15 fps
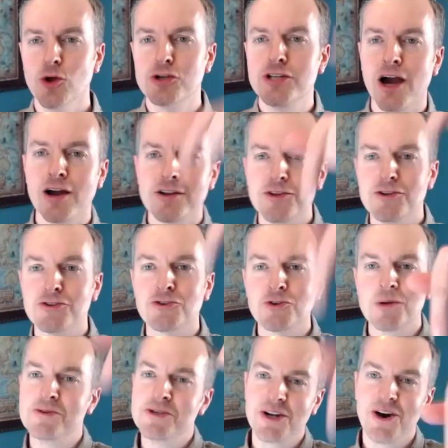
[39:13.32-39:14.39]
look down in the
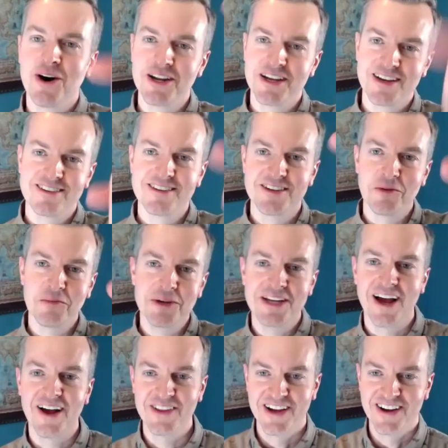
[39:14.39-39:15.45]
description, audience. It'll be
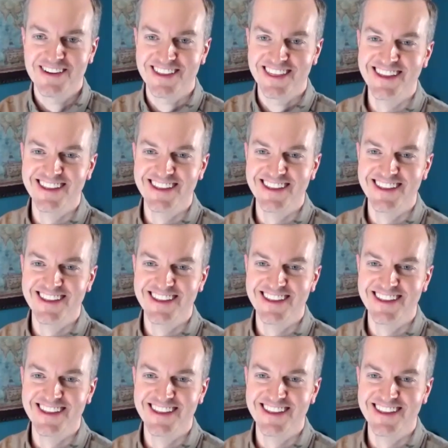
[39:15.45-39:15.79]
down there.